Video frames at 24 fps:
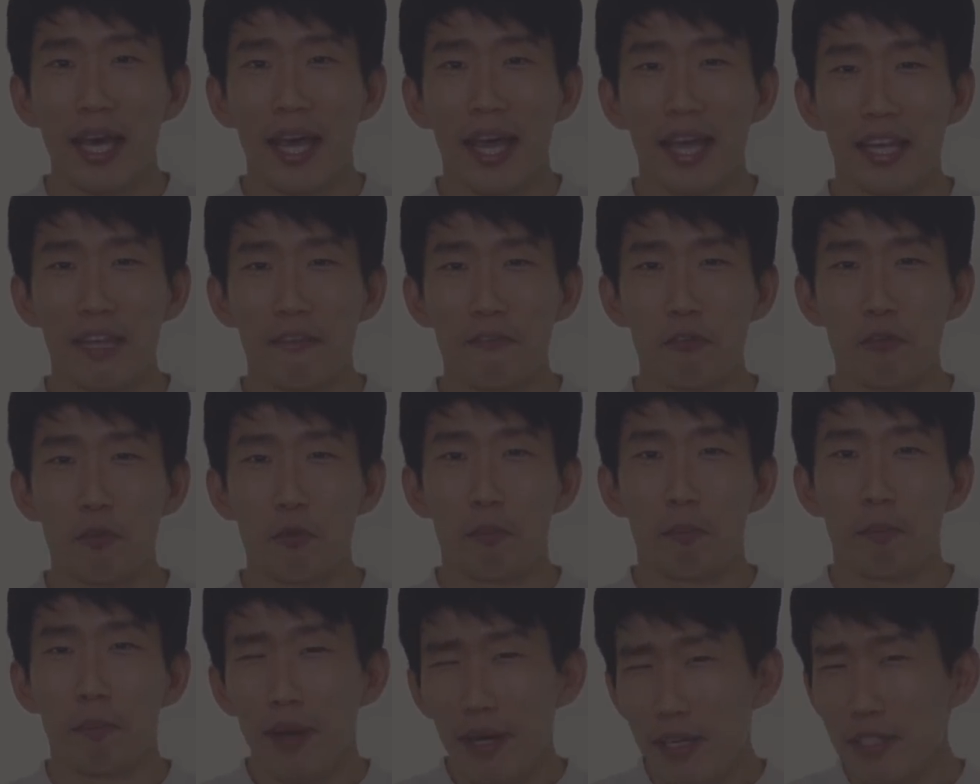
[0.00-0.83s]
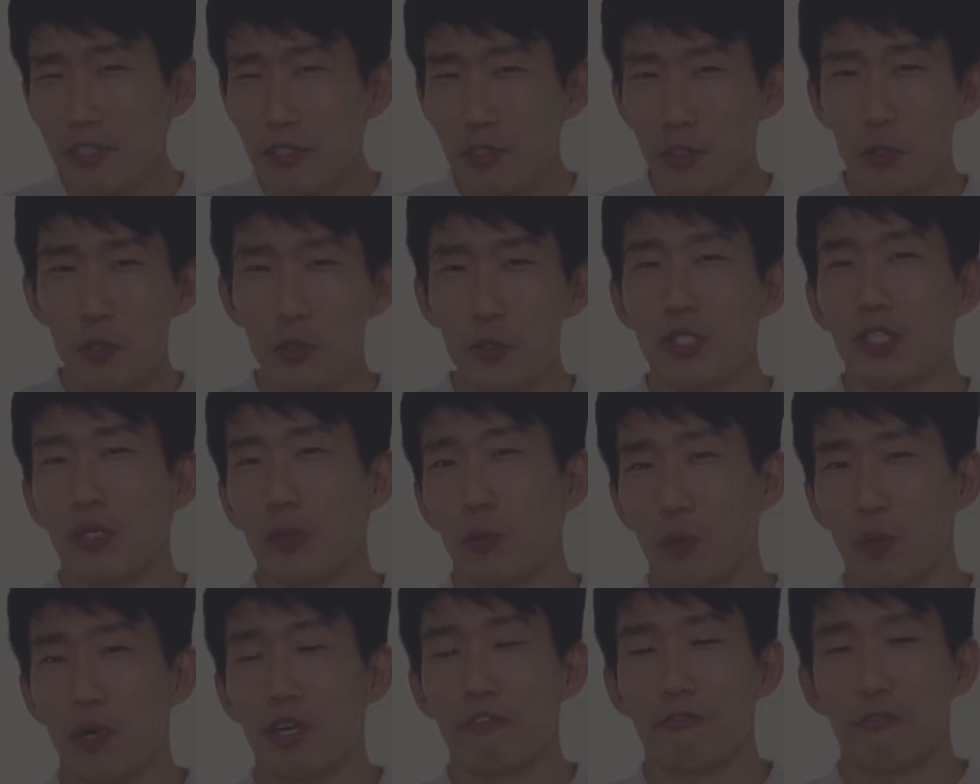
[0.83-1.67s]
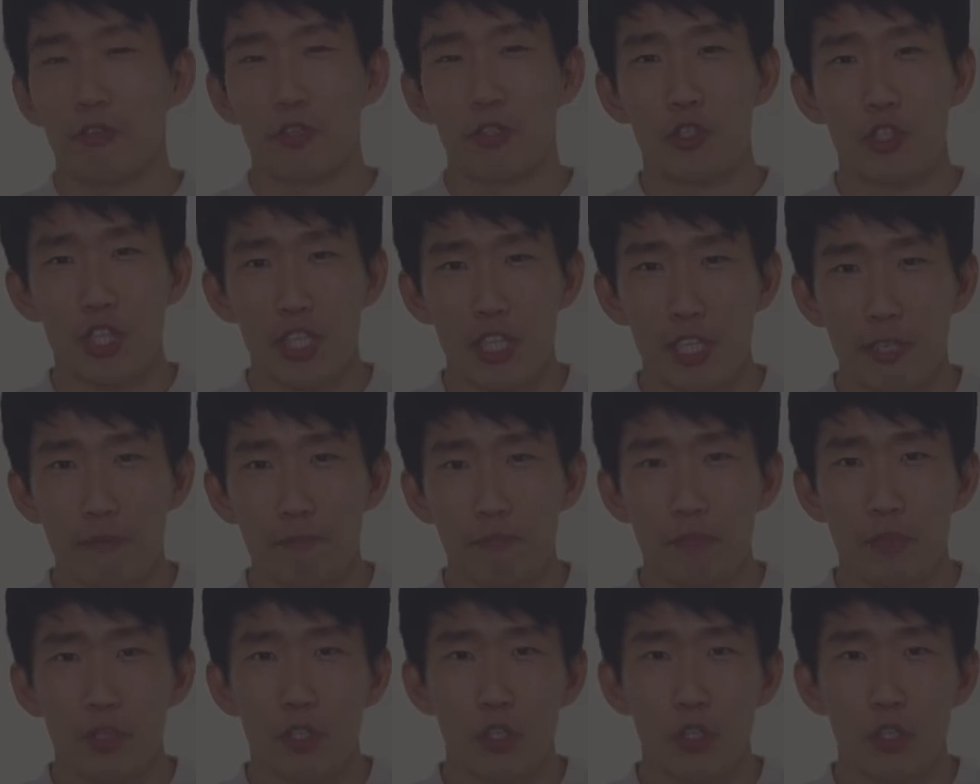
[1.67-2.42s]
And if you must use a word for she,